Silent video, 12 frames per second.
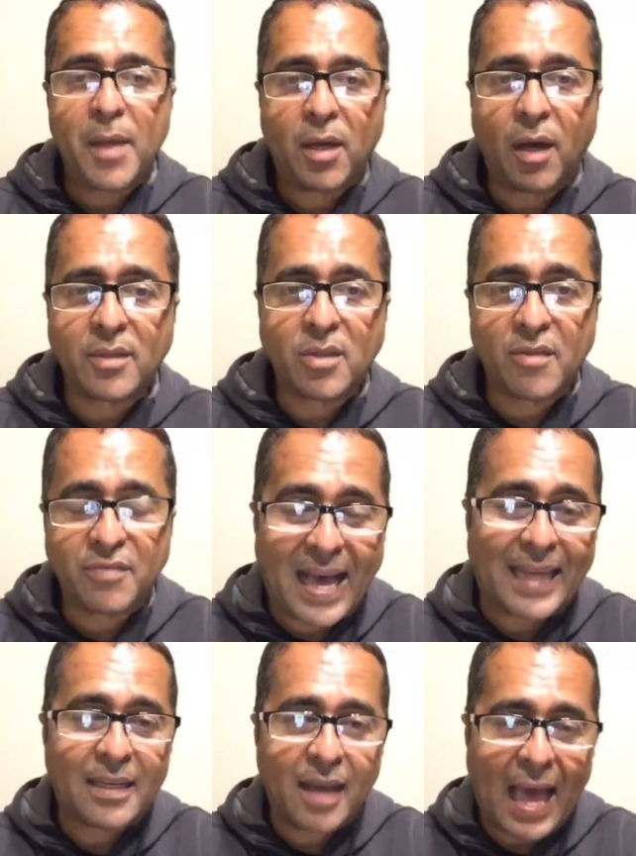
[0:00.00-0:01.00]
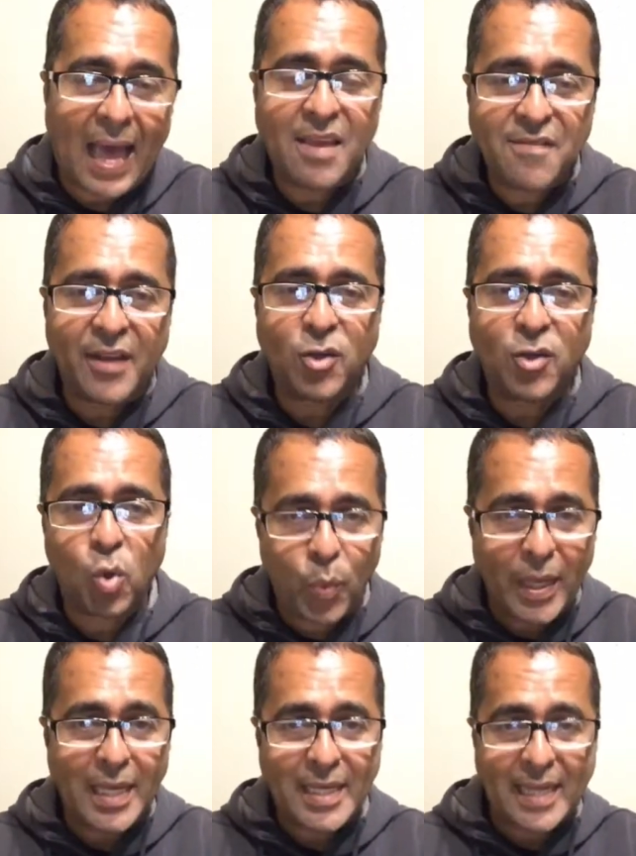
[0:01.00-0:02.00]
it is because of that live video
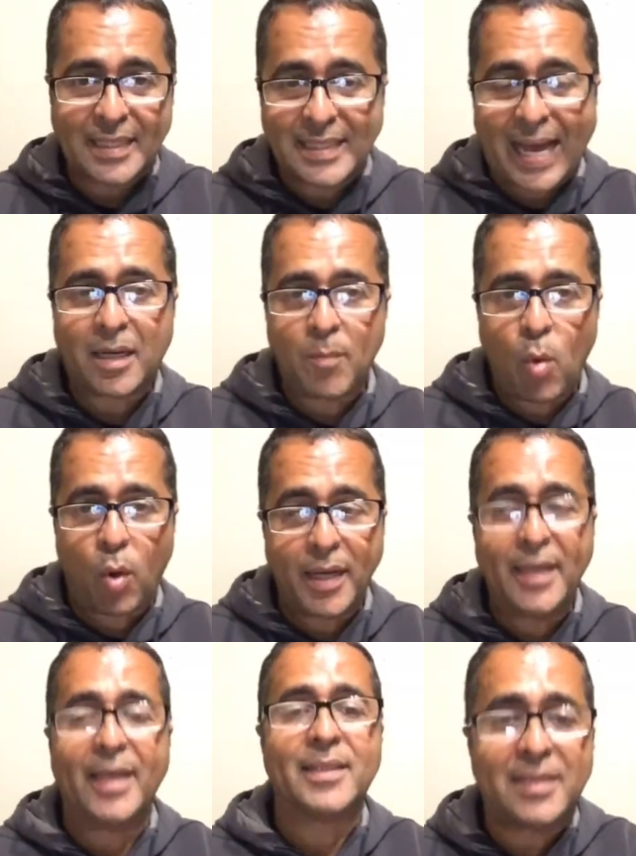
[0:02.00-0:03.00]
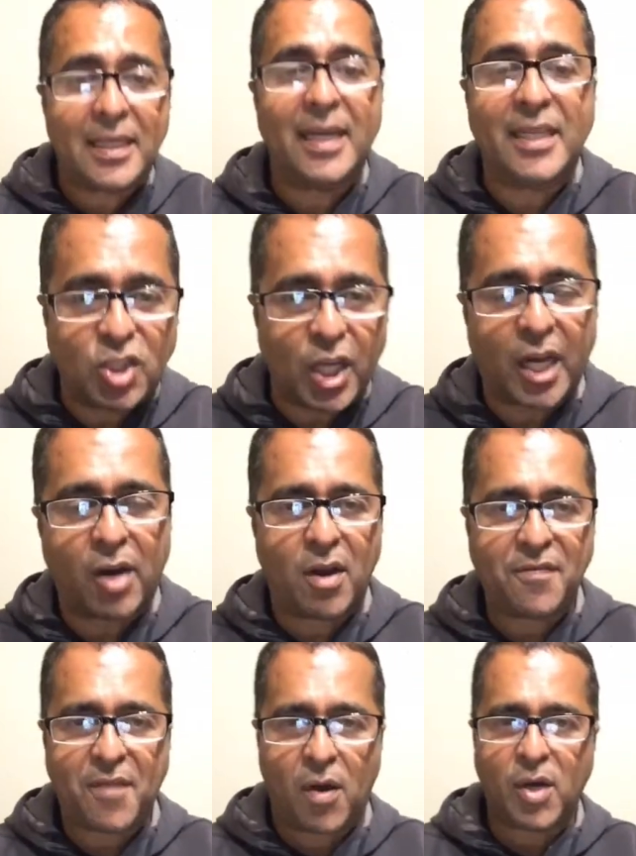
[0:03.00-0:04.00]
we did that morning. The Attorney
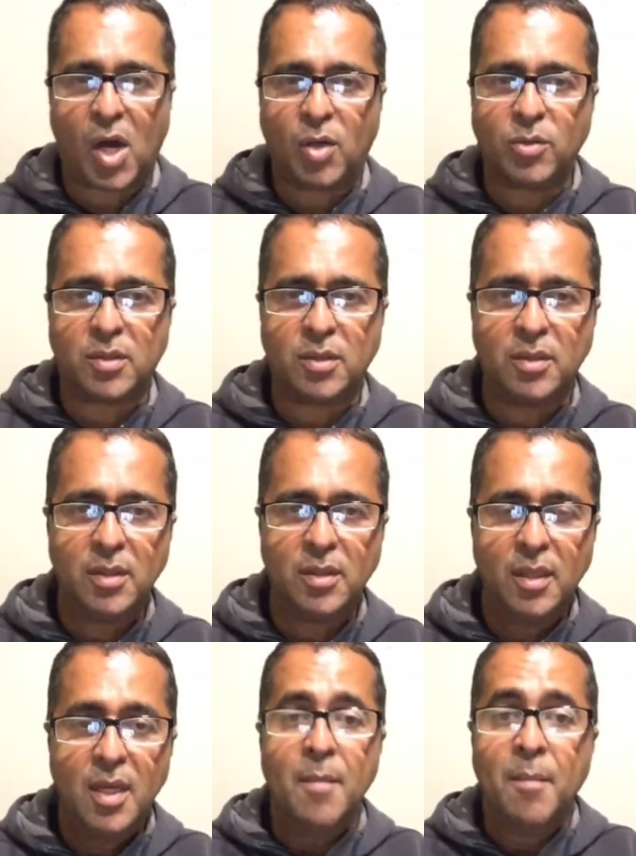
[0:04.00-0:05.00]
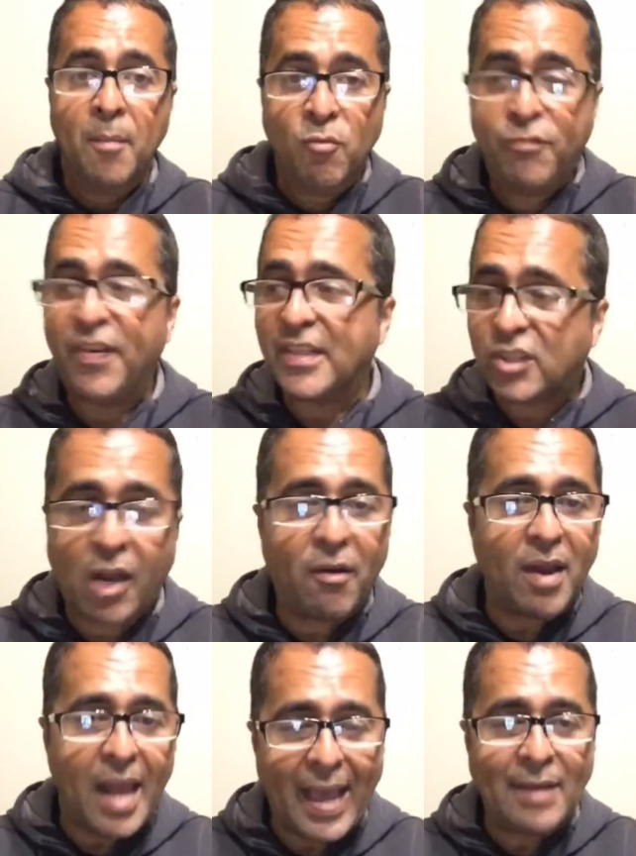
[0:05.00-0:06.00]
General found out.
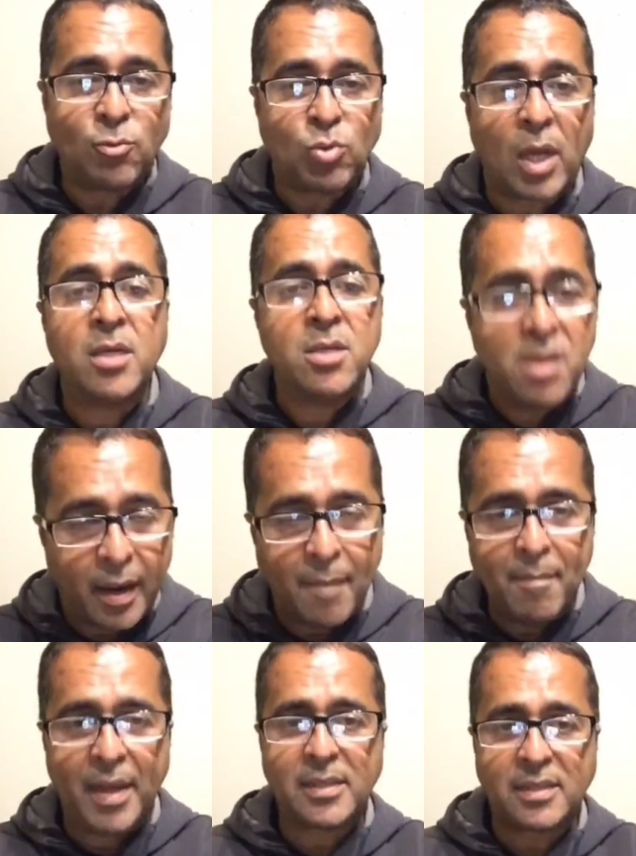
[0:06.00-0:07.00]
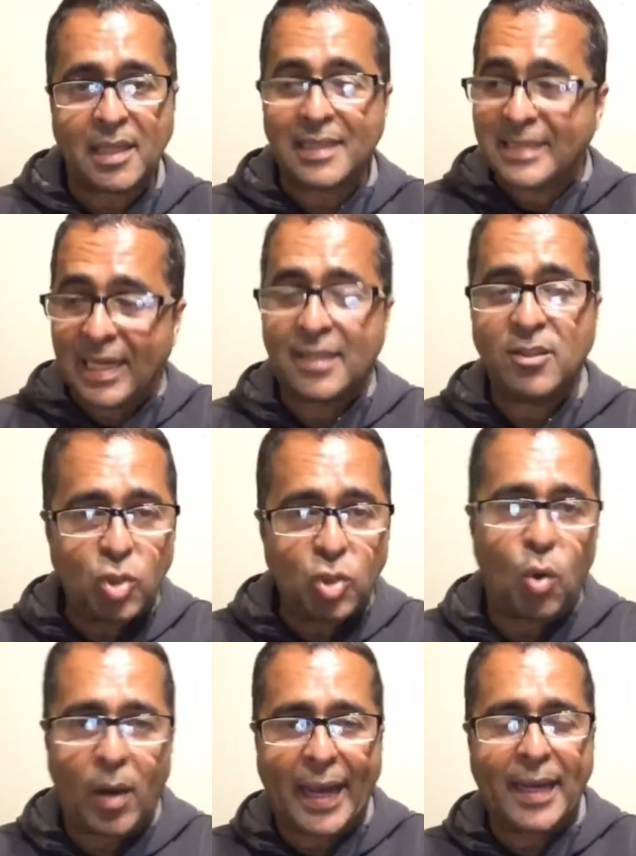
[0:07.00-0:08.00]
Fitzgerald Hines was another minister,
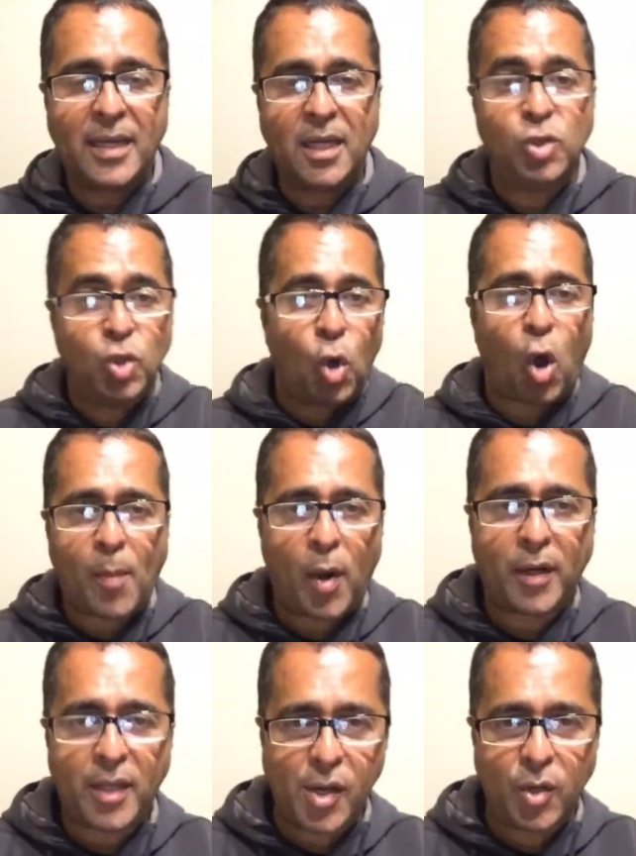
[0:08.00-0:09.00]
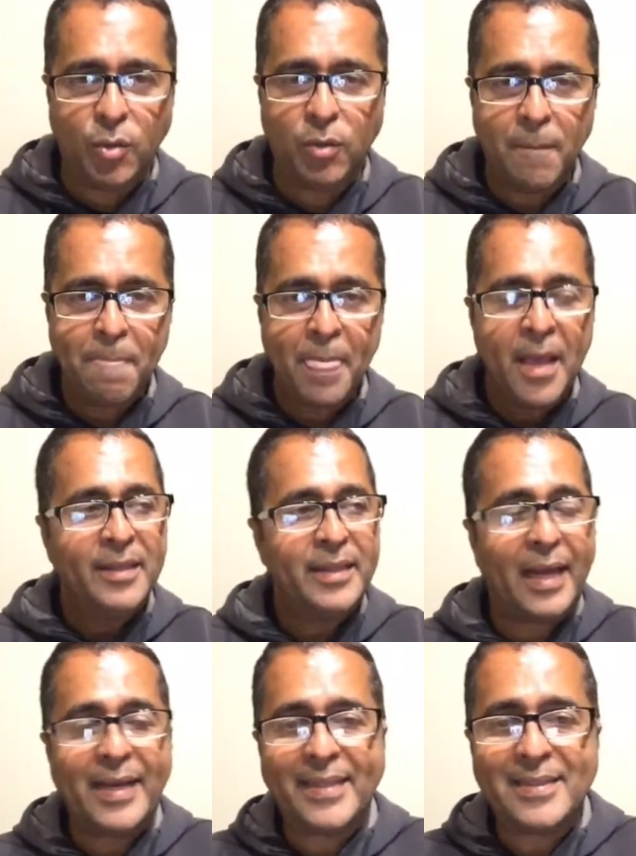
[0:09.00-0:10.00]
didn't know either. Nobody knew
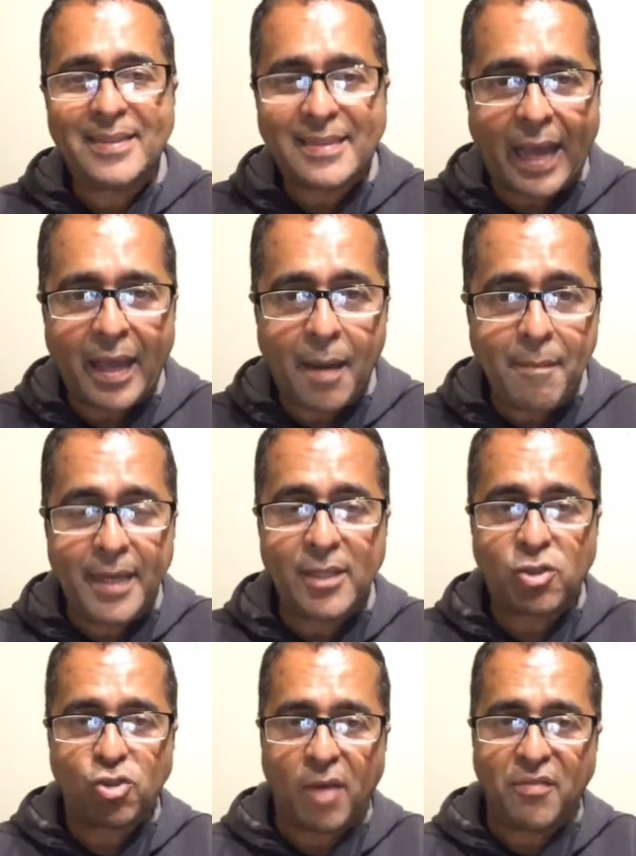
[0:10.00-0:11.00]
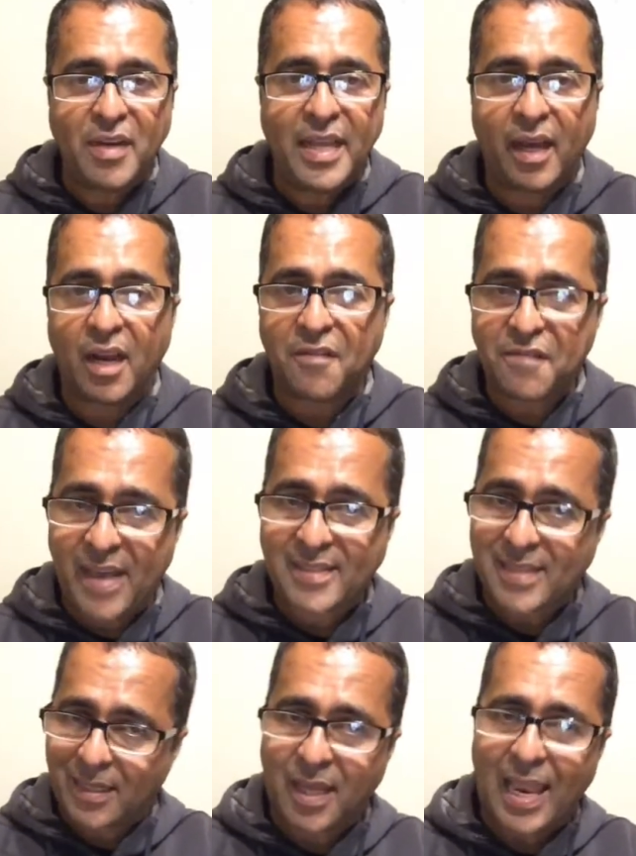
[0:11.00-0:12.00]
that the entire Ministry of Legal
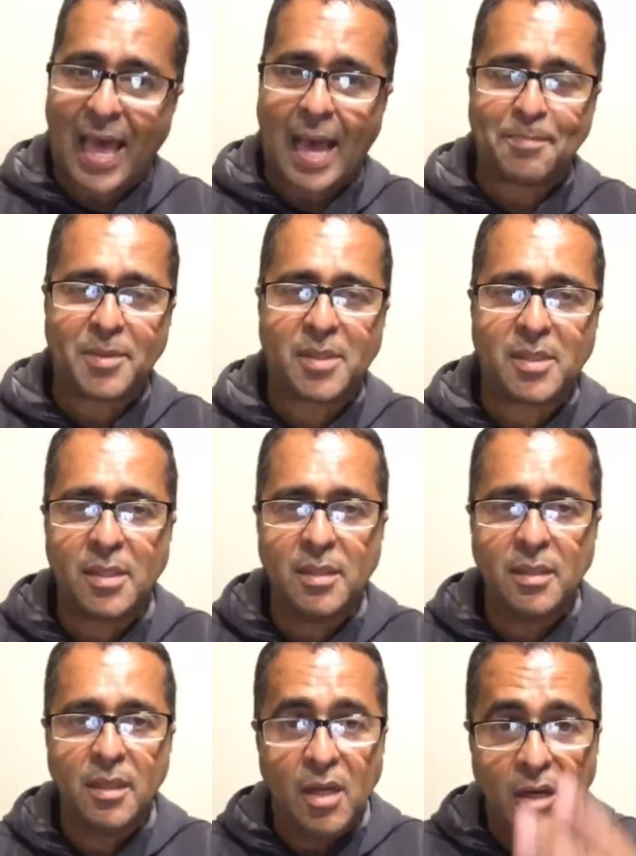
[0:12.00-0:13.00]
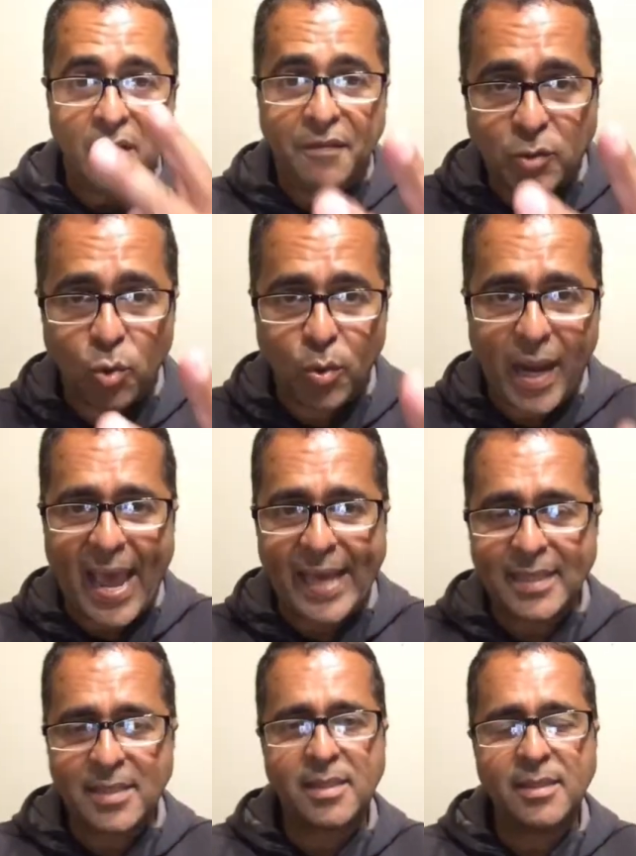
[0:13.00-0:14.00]
Affairs had collapsed for 2
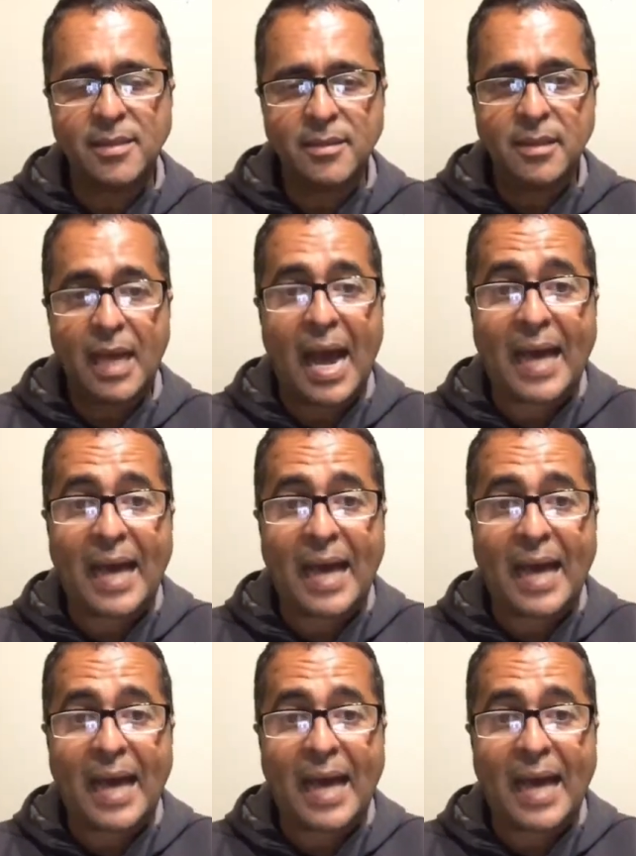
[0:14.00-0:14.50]
days,